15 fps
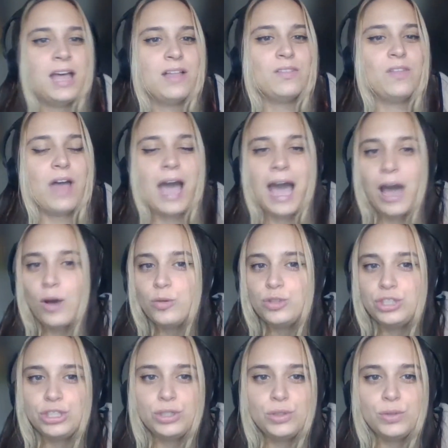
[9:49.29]
how
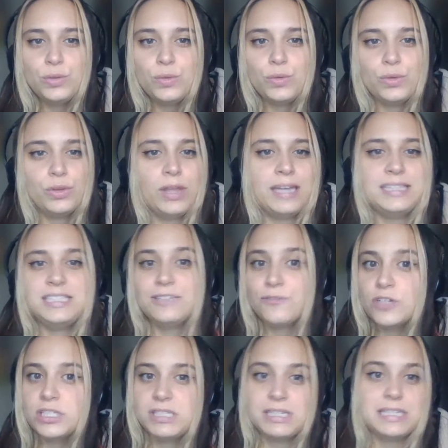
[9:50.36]
do like
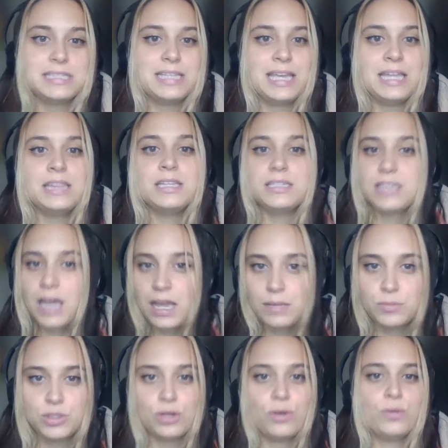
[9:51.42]
differences in the time
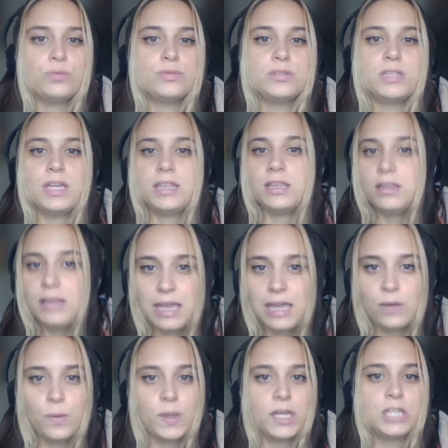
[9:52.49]
zones and the
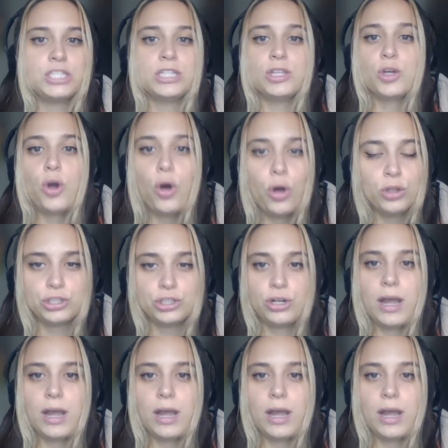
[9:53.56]
language and the culture,